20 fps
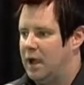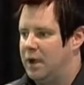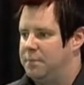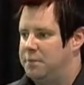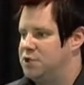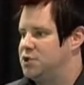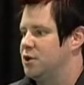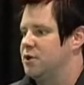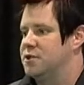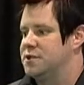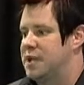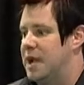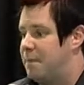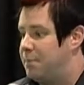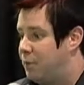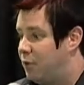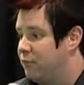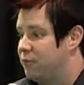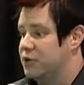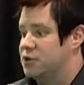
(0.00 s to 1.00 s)
be sure to stop
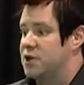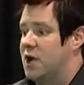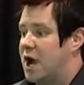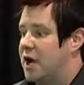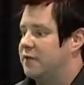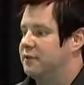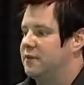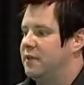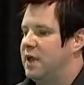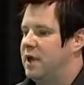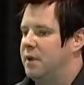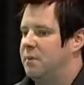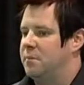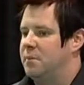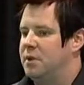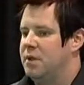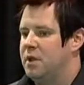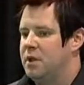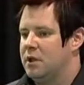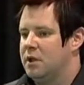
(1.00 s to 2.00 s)
over, talk to
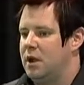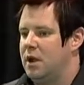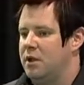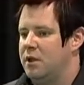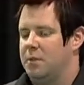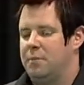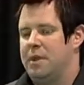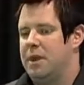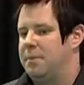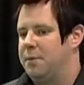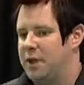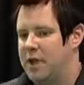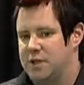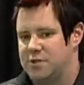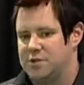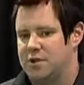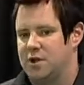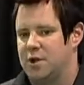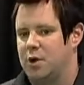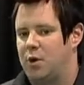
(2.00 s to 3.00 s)
them. They'll be able to
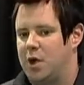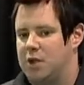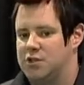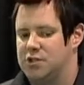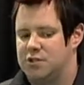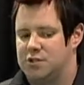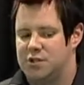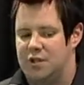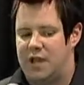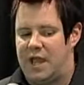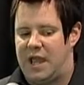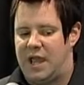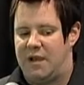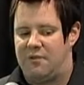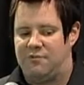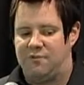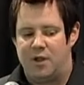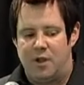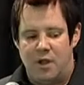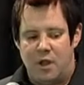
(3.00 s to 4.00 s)
answer any questions you
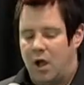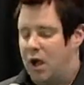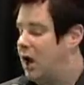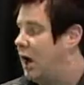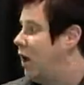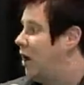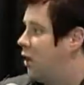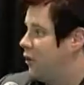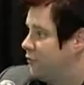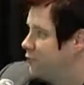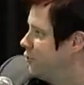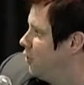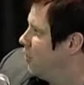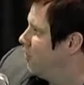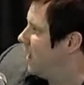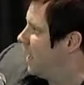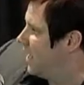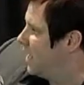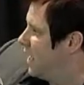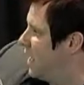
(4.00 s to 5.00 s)
have. Also,
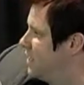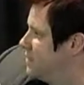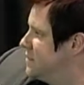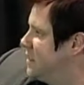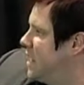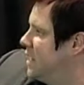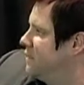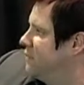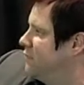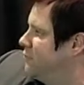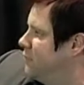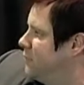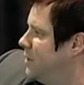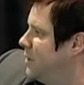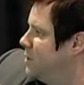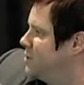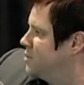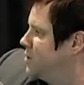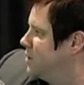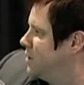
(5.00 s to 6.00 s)
my contact
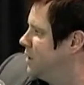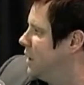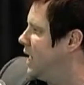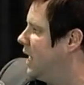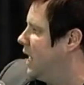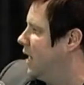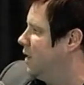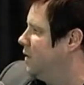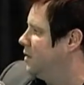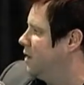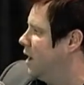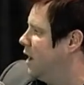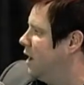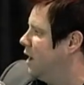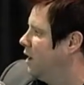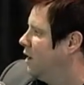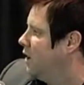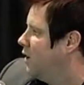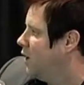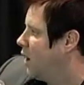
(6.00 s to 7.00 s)
information and
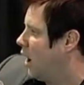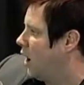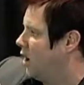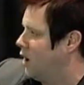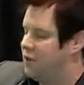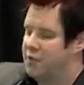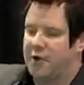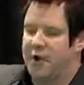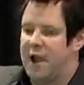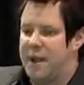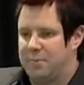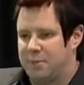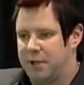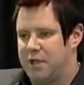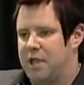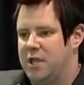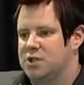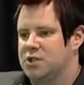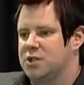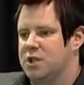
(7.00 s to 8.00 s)
our other
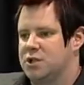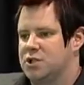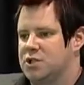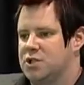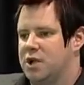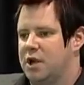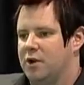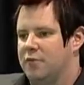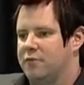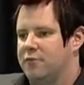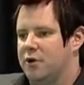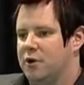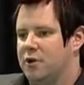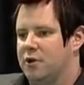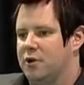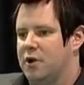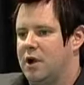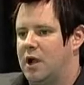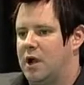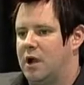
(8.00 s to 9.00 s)
application engineer
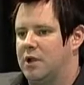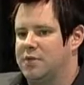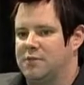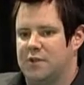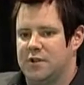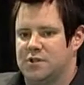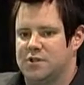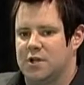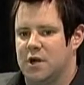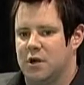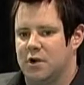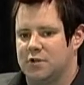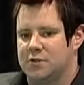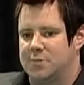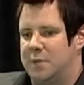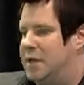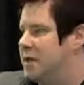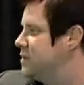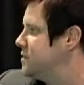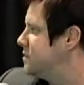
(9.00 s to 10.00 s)
for Defense and
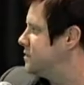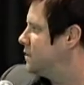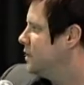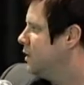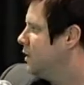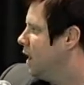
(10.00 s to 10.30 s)
Aerospace,